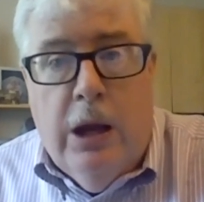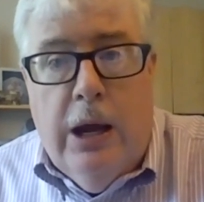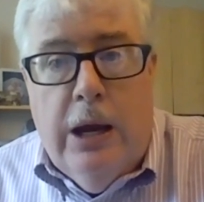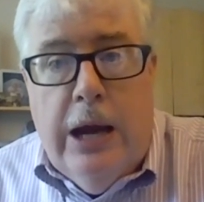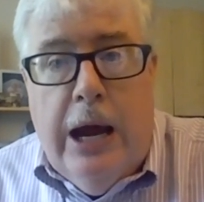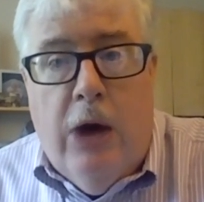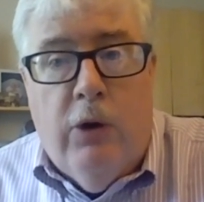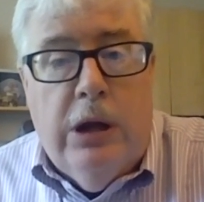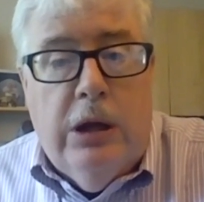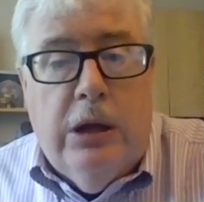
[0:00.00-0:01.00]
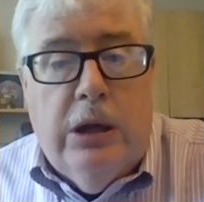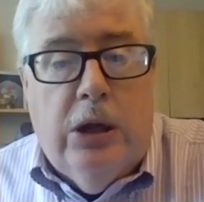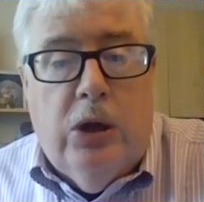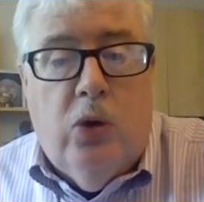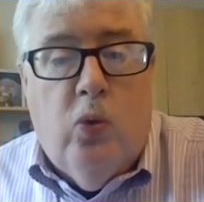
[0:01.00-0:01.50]
and how it
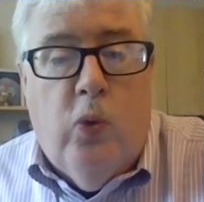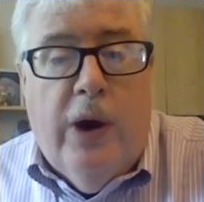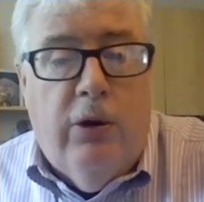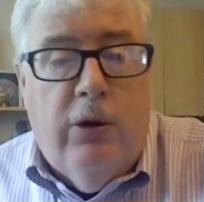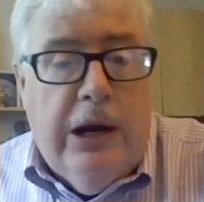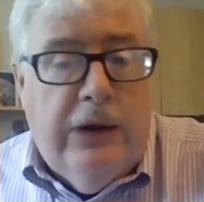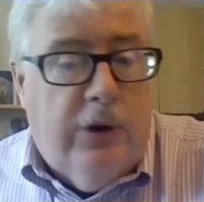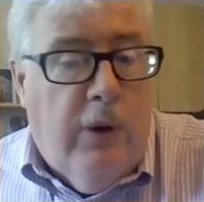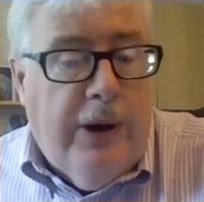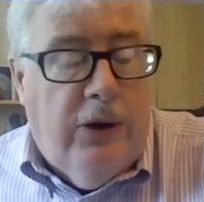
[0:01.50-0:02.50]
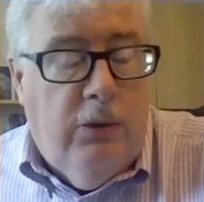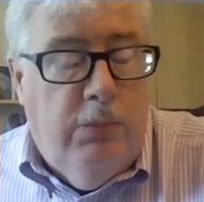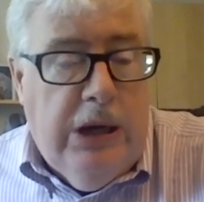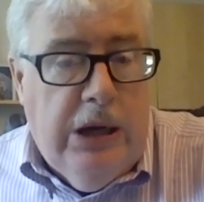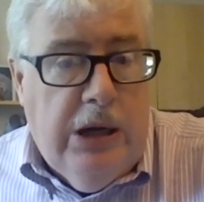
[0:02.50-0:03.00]
whether it's going to
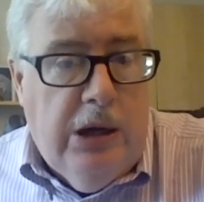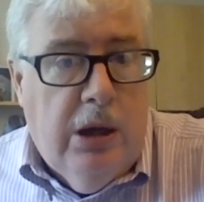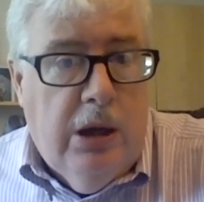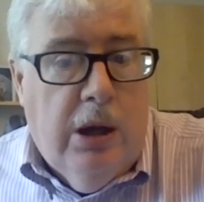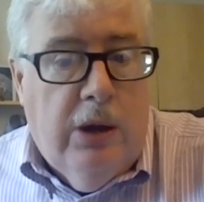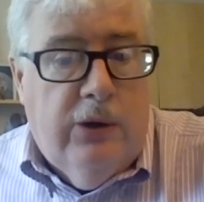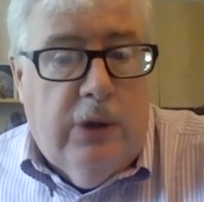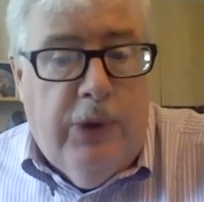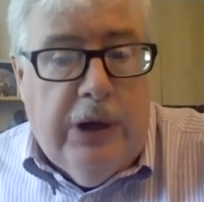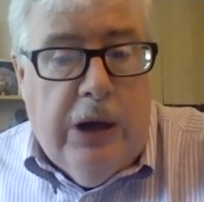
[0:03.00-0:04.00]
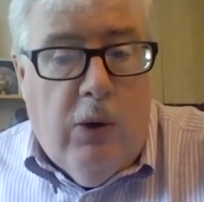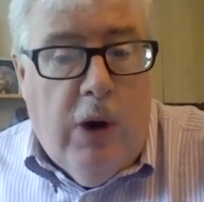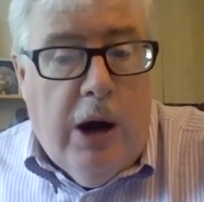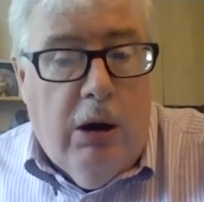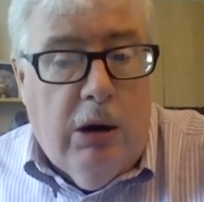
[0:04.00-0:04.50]
be something that
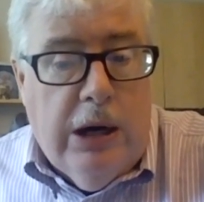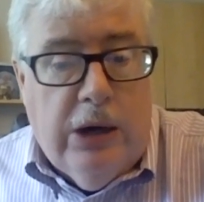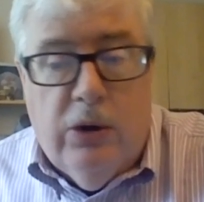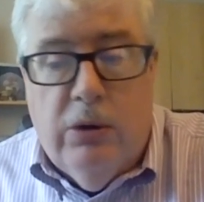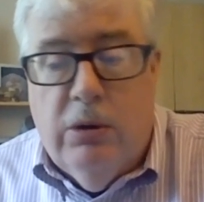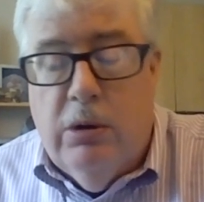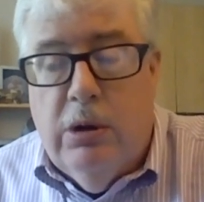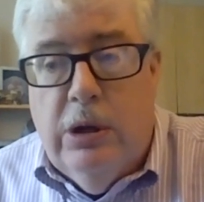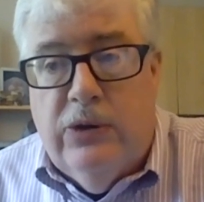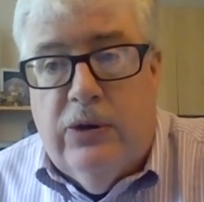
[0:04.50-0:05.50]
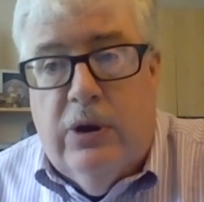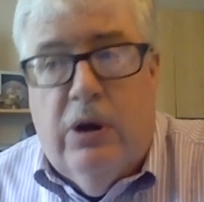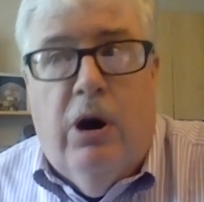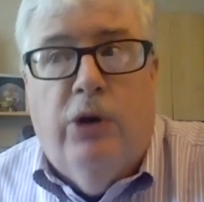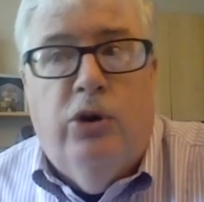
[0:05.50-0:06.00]
where it is
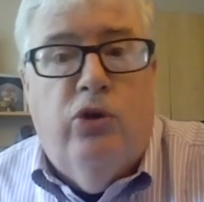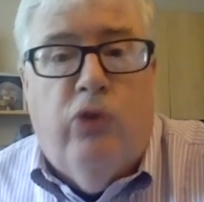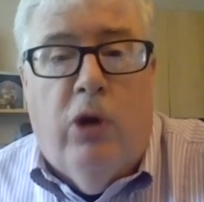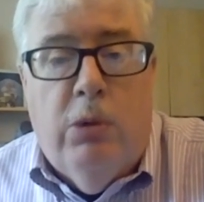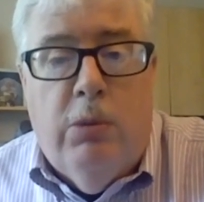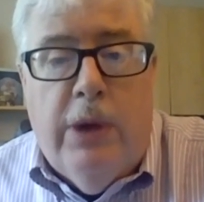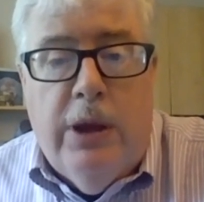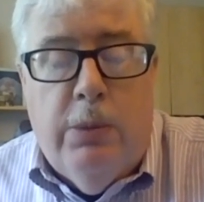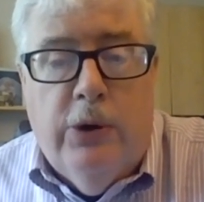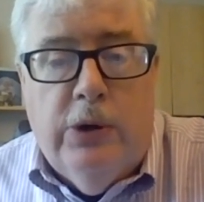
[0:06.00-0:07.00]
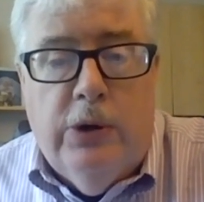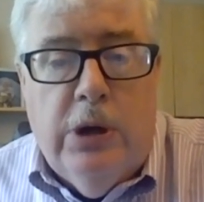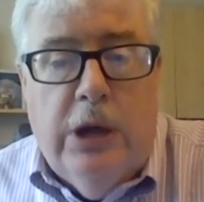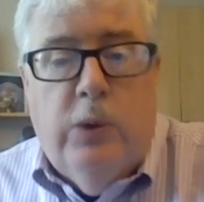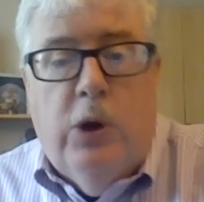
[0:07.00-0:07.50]
uncontrollable by the person
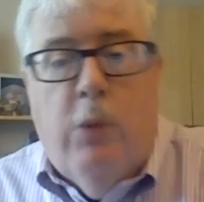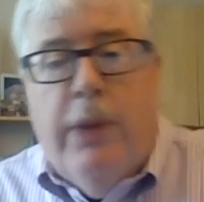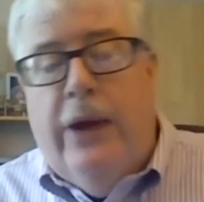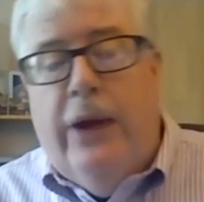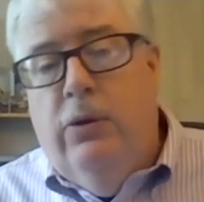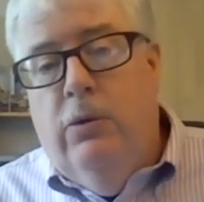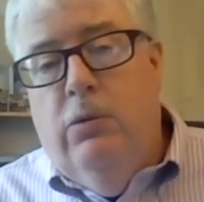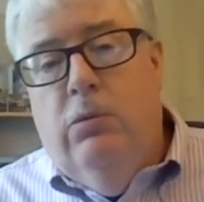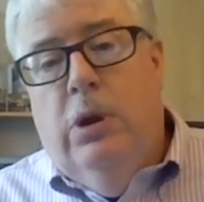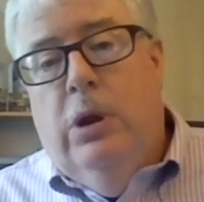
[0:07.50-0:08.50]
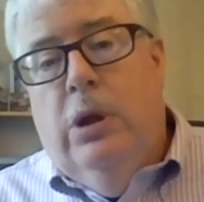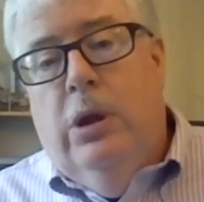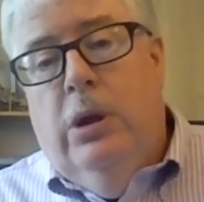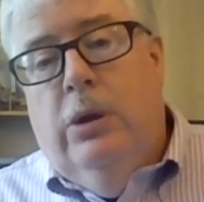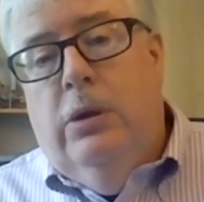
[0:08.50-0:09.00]
as we go back to
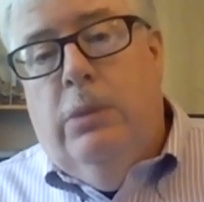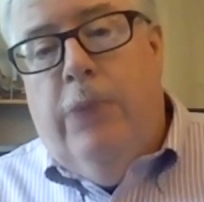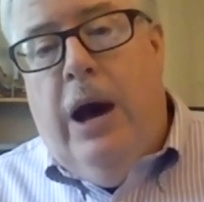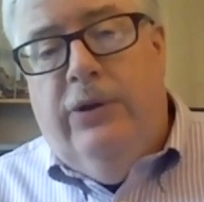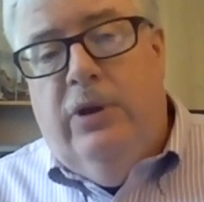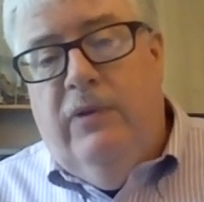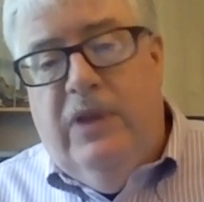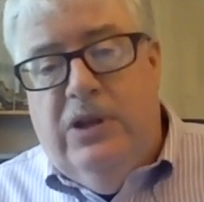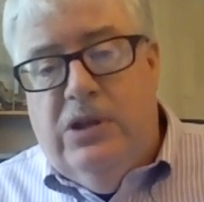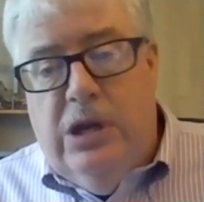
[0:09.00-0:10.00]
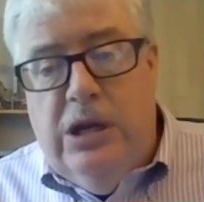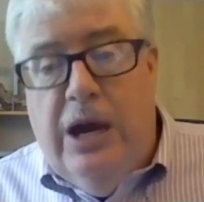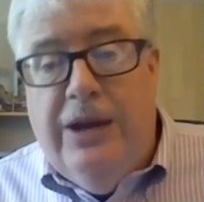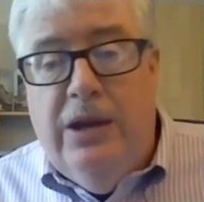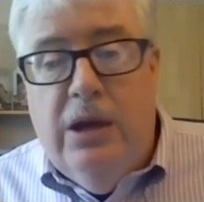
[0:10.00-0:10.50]
to the positivists and the
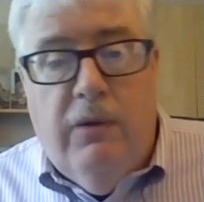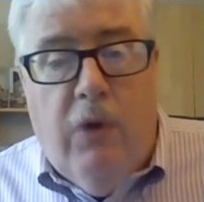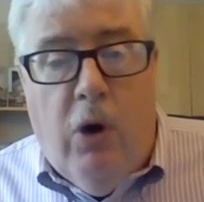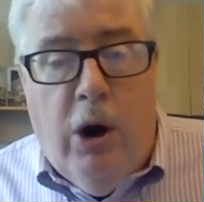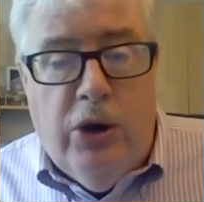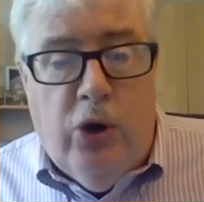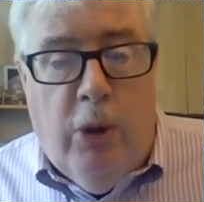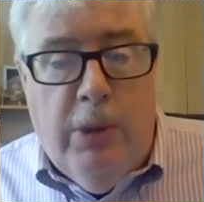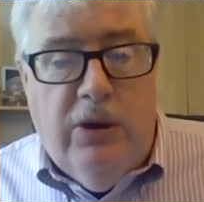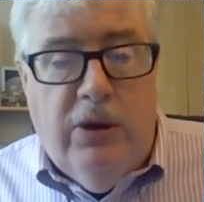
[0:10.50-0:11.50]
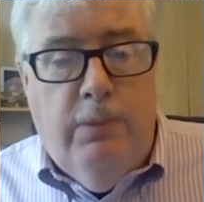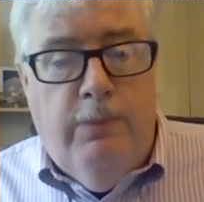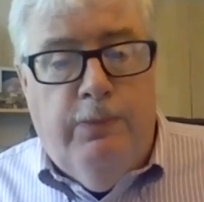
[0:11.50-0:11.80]
idea of hard determinism?